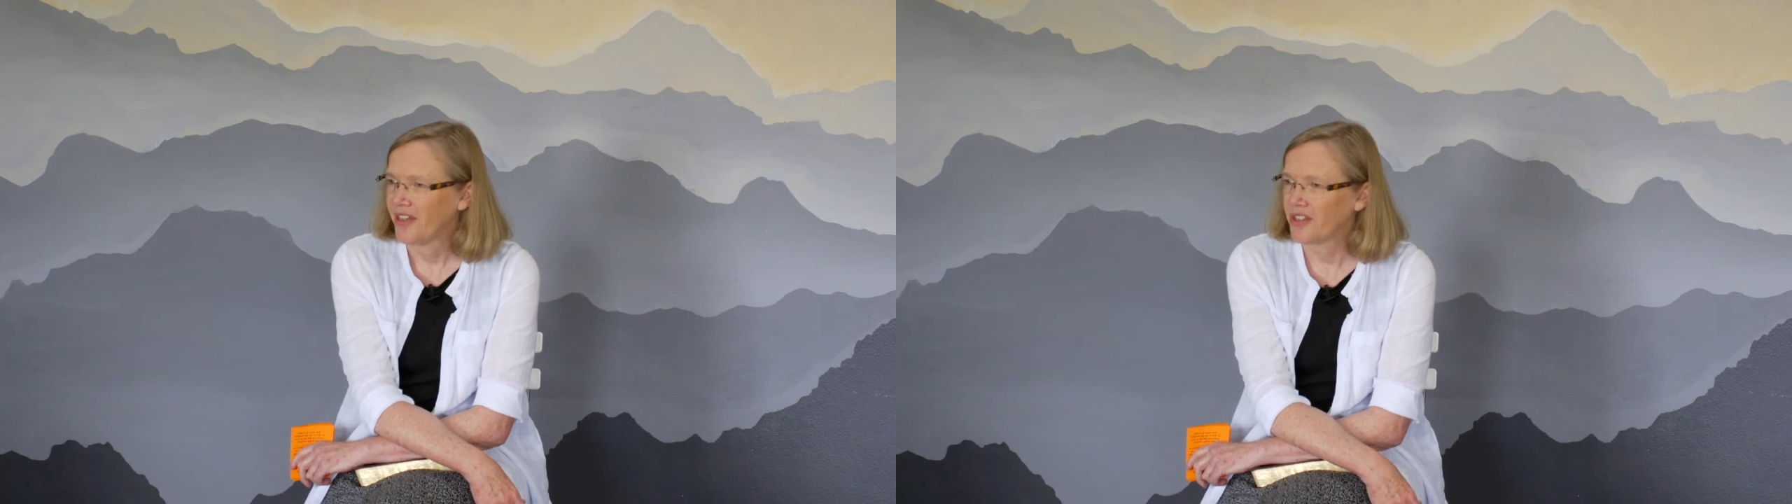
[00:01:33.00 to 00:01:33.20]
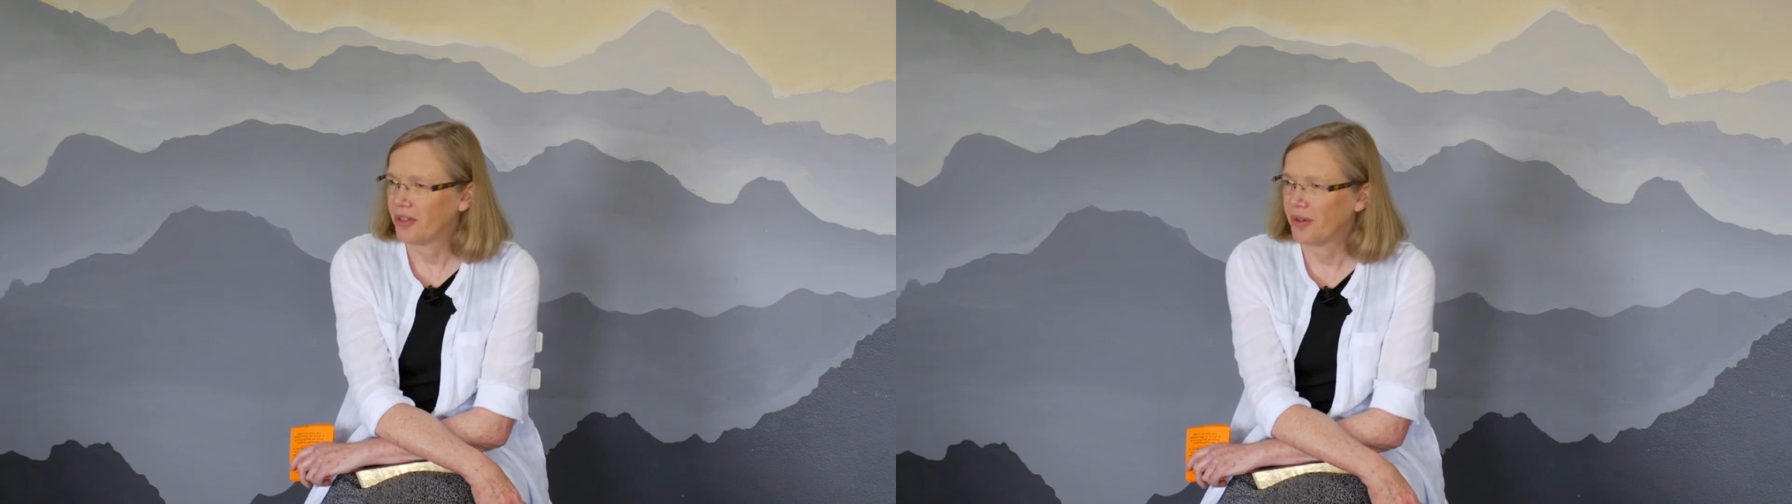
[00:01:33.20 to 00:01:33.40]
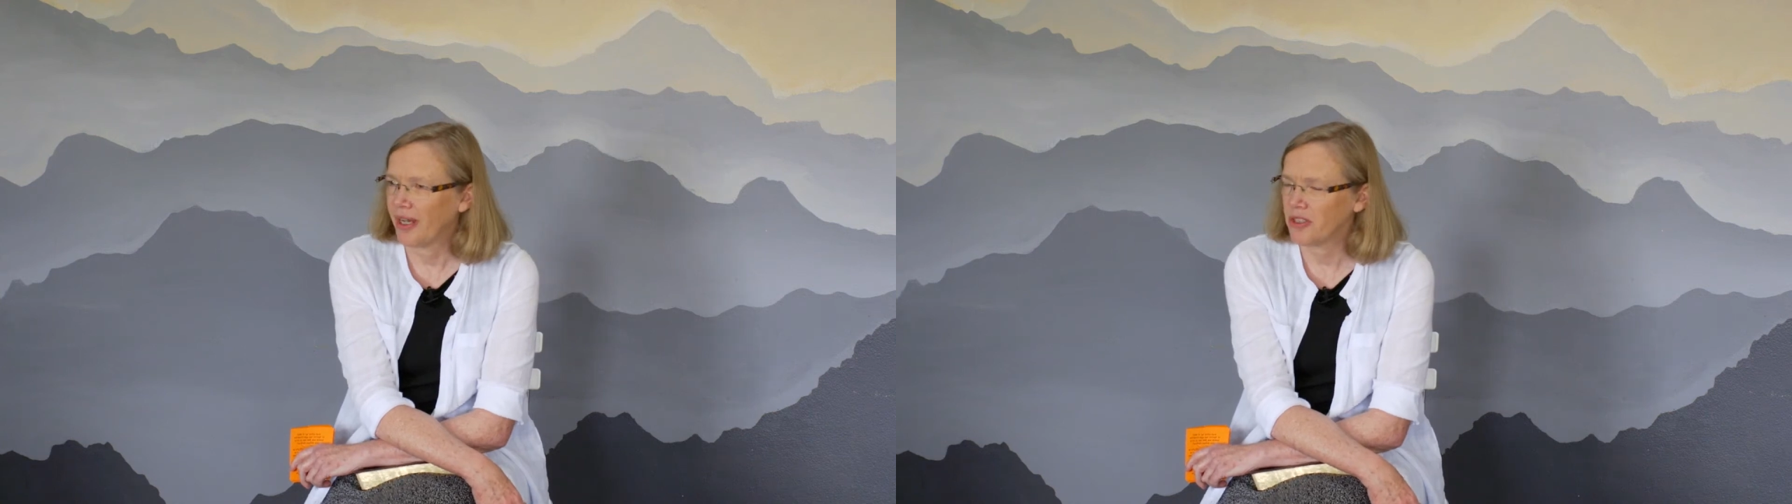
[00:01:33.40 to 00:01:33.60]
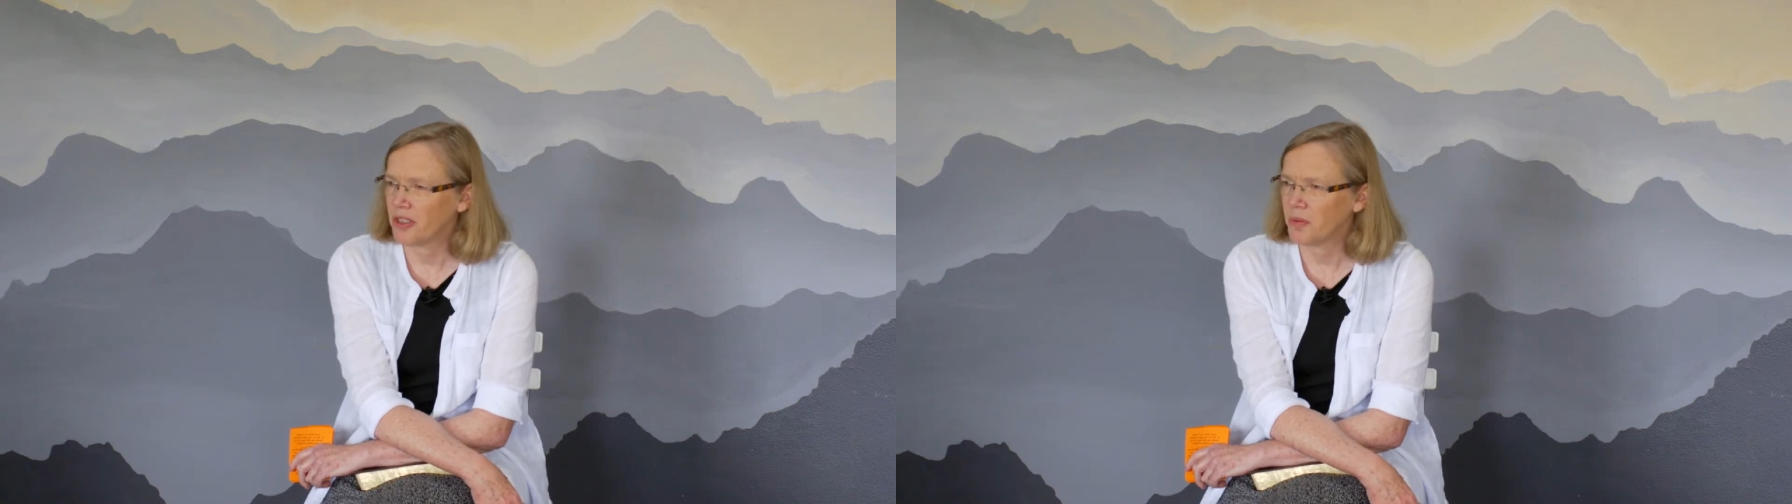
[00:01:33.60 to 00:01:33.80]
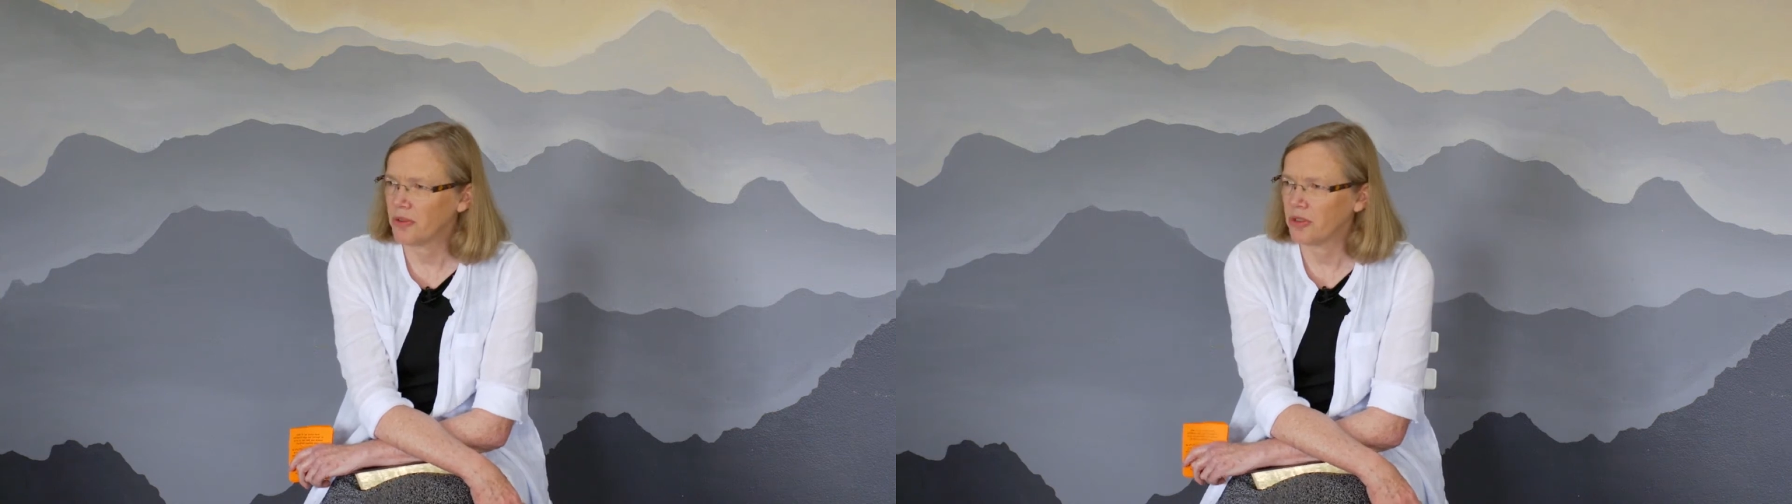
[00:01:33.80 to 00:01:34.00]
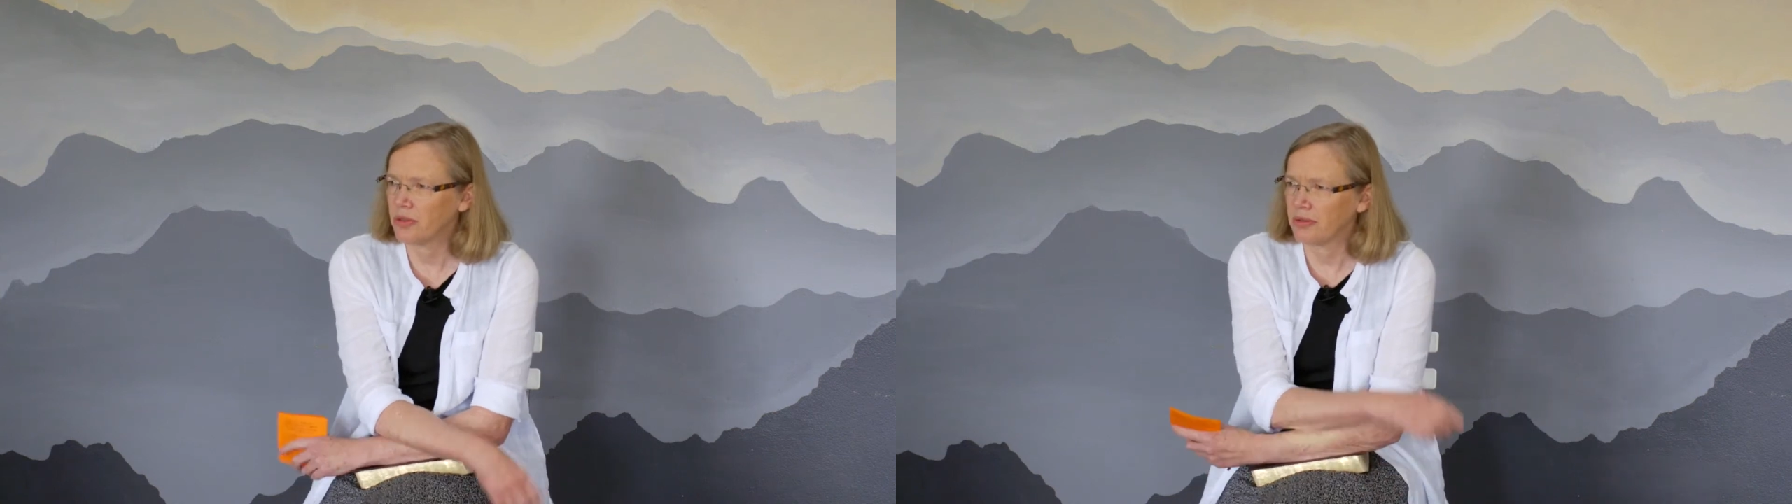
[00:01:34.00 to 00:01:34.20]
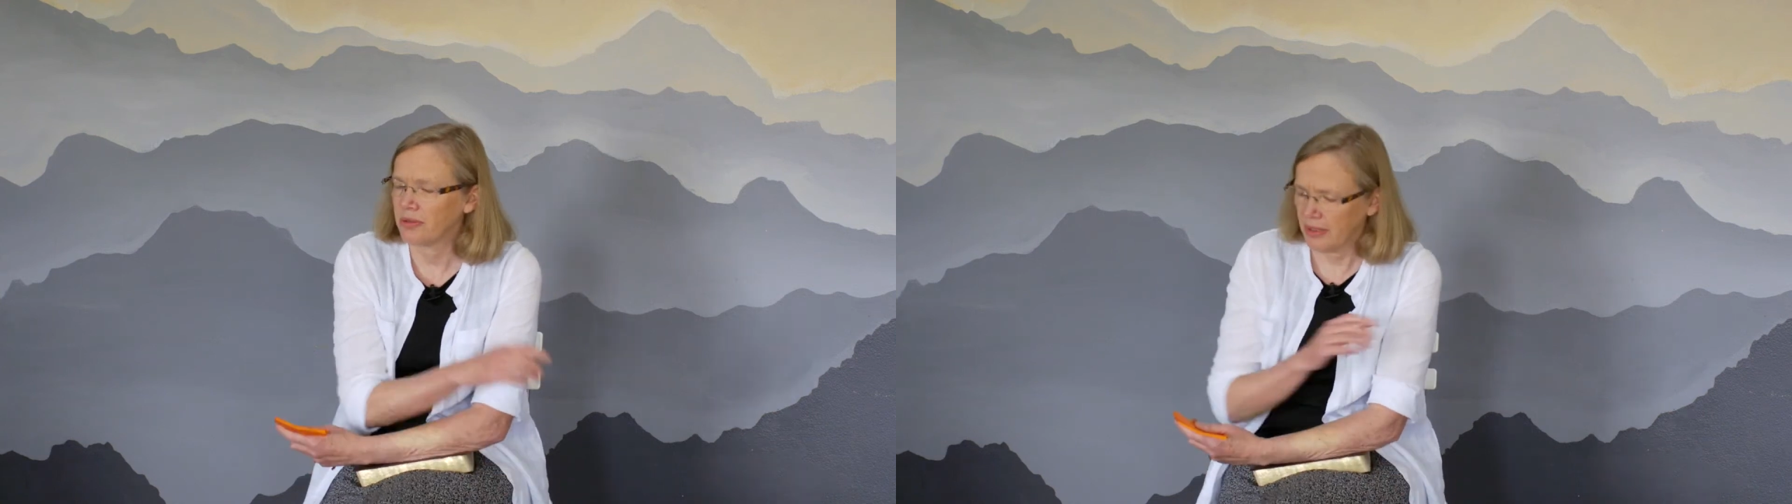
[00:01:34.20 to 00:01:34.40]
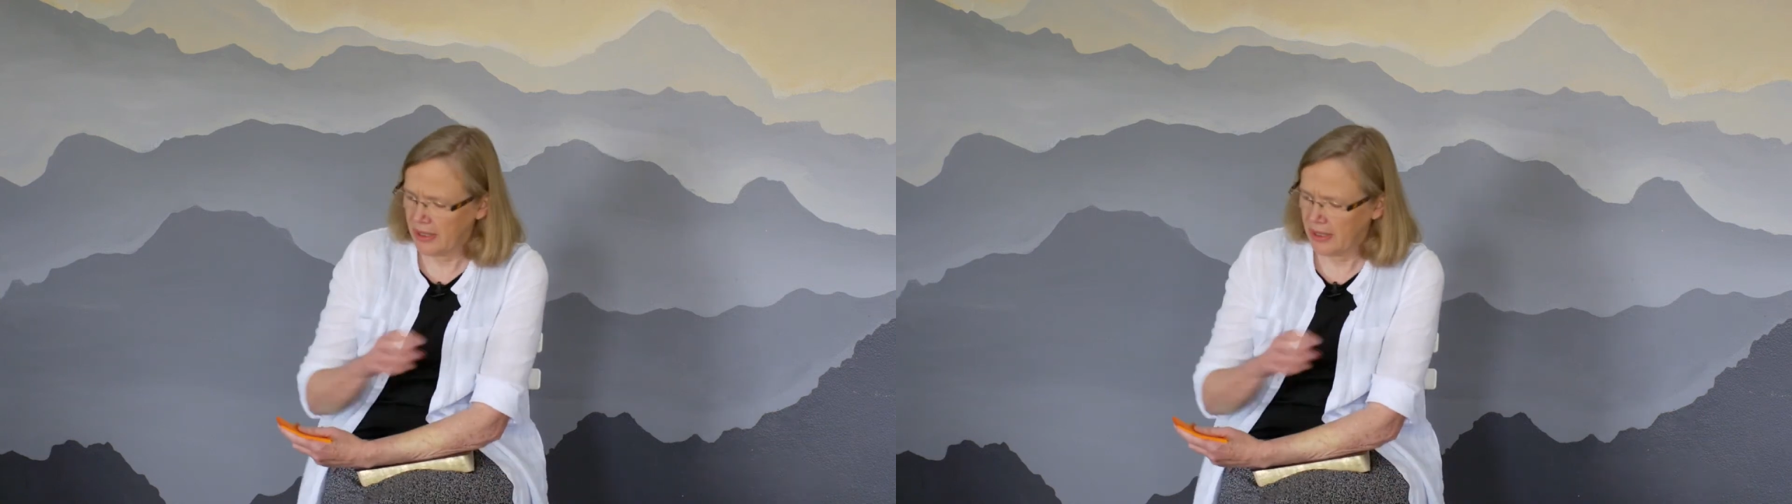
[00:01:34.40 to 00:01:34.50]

So I just want to